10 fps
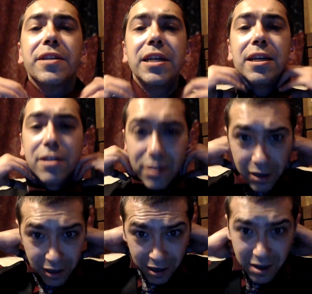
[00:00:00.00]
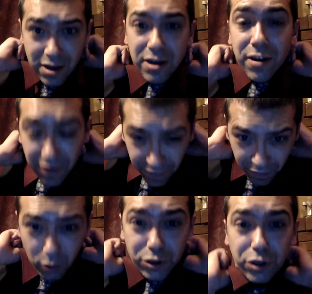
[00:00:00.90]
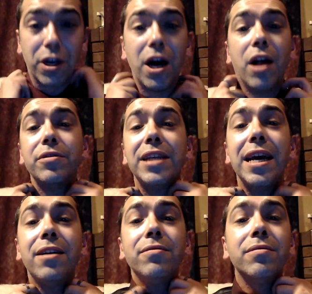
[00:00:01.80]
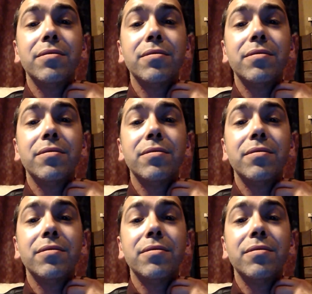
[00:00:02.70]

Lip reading: collar. Fold your collar down.